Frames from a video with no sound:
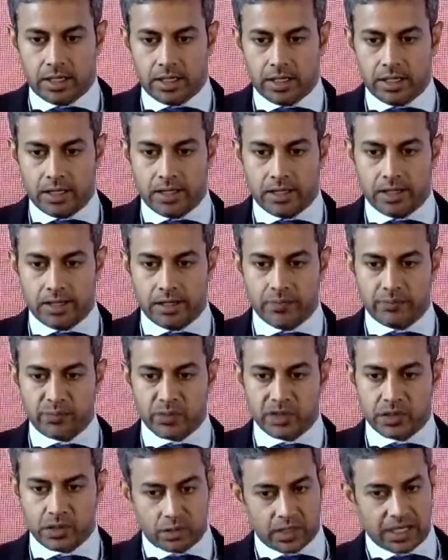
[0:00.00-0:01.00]

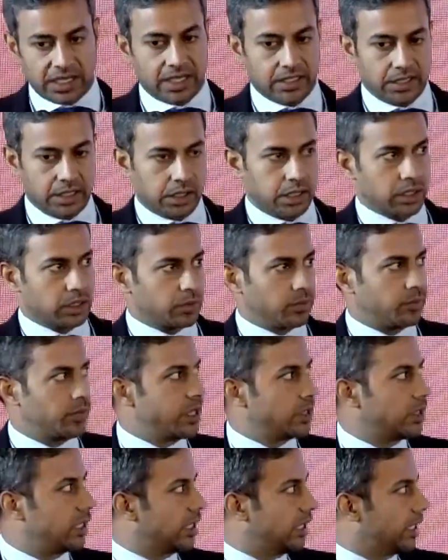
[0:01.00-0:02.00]
So again, this is
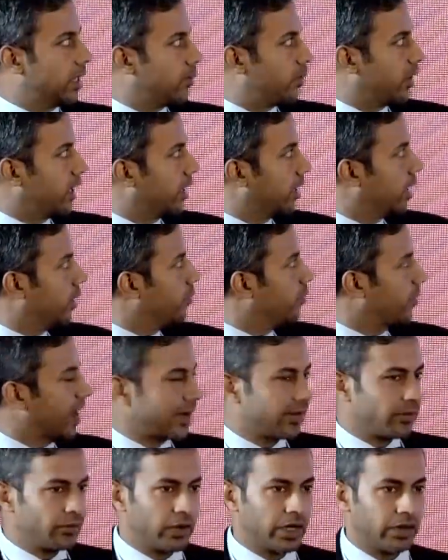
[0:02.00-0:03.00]
basically a breakup,
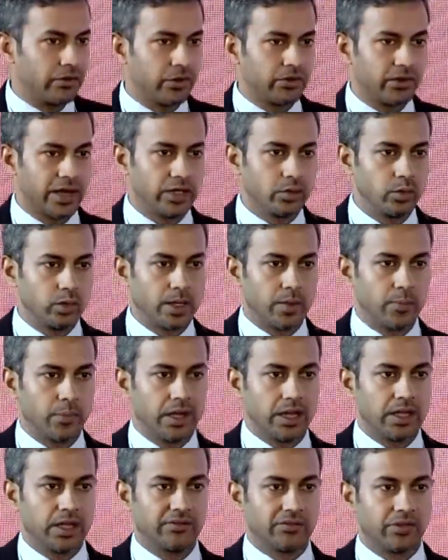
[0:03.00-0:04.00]
and we were trying to
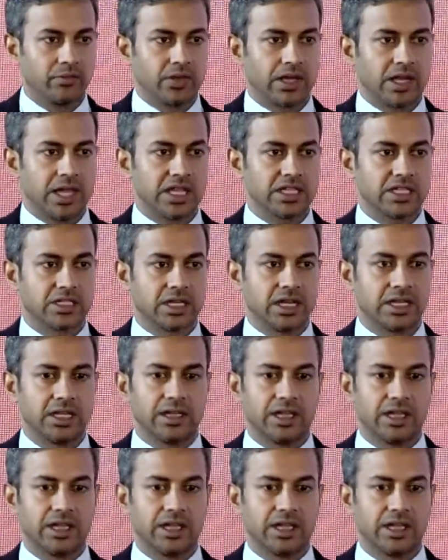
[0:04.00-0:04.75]
compare it from the last study